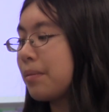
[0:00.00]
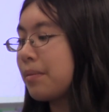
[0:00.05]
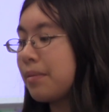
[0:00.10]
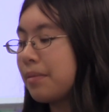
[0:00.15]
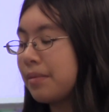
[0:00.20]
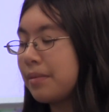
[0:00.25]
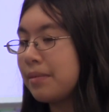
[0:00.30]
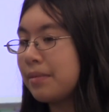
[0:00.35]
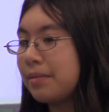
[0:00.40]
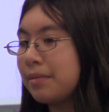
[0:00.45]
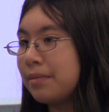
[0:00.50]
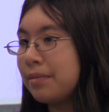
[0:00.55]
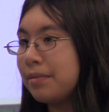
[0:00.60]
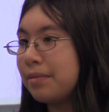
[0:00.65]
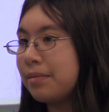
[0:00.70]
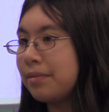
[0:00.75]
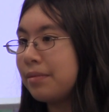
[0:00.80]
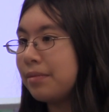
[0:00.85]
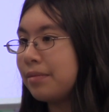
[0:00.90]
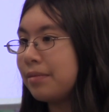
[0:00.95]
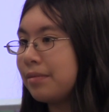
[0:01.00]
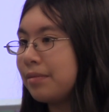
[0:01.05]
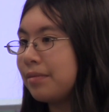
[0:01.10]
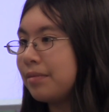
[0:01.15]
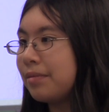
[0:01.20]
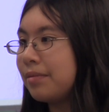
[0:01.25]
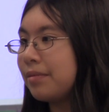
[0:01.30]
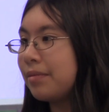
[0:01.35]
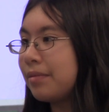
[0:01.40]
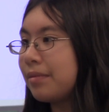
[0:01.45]

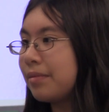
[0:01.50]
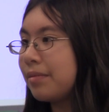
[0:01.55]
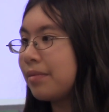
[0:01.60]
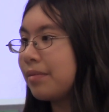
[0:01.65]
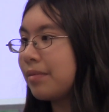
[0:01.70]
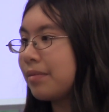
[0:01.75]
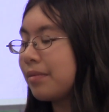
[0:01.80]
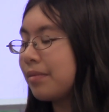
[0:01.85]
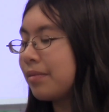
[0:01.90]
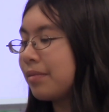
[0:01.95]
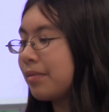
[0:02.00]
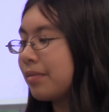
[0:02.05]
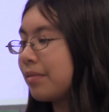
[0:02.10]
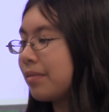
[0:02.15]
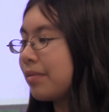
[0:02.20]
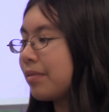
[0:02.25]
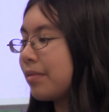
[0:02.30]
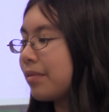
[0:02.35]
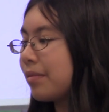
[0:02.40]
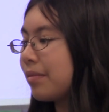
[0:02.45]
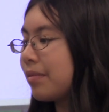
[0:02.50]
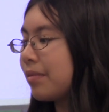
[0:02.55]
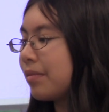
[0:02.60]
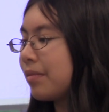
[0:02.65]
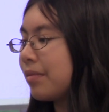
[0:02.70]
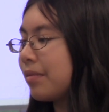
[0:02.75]
No one is speaking in this clip.